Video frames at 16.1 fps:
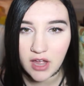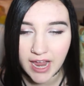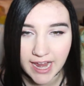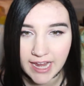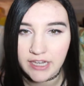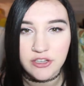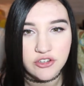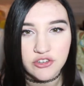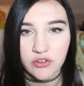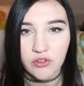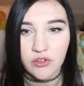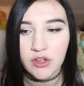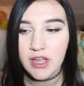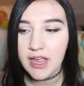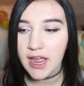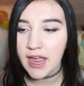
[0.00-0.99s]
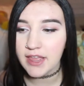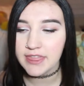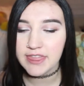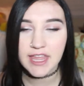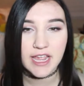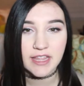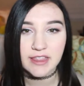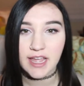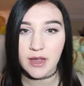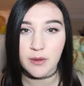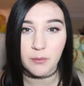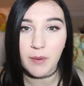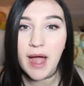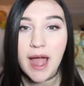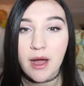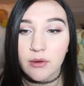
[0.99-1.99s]
angel, and think
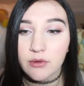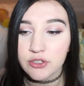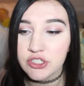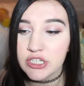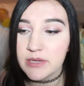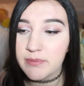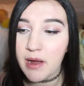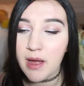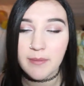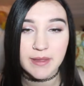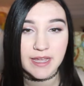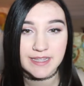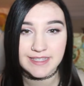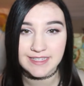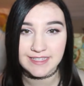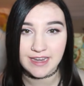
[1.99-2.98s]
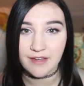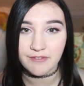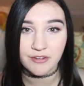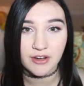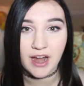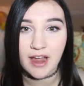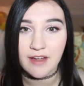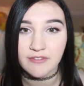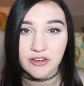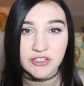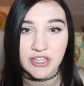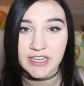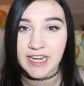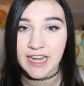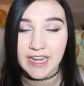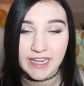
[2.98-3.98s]
like, wow, she probably has never ever
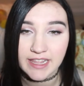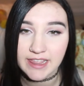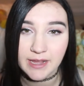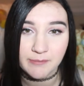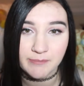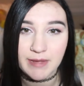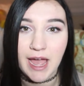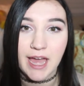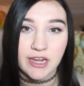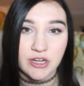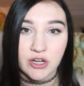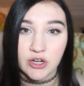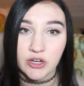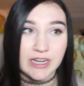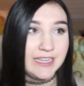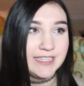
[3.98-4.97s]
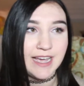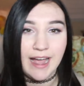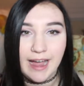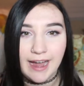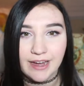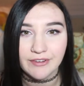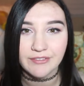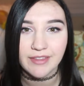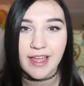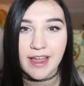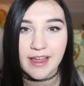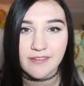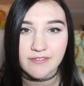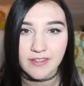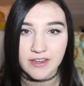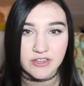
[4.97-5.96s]
done anything bad in her entire
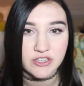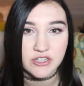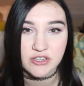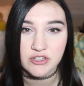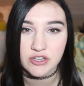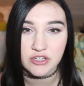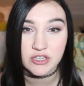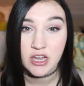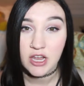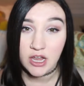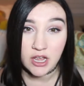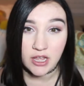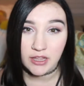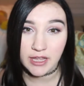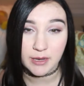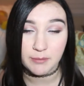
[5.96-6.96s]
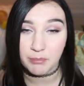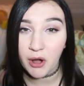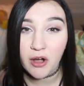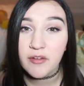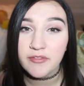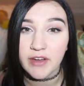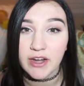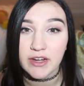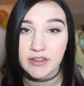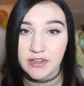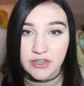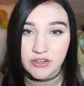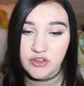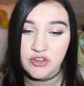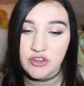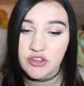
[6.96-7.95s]
life. Like, she's just like perfect.
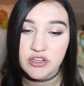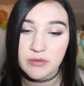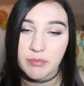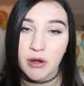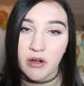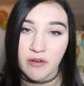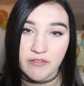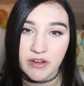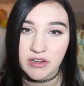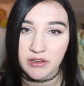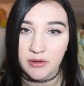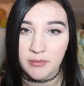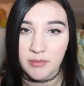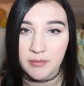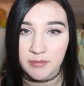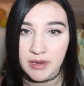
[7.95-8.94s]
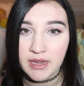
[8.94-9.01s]
Like, she's just a perfect human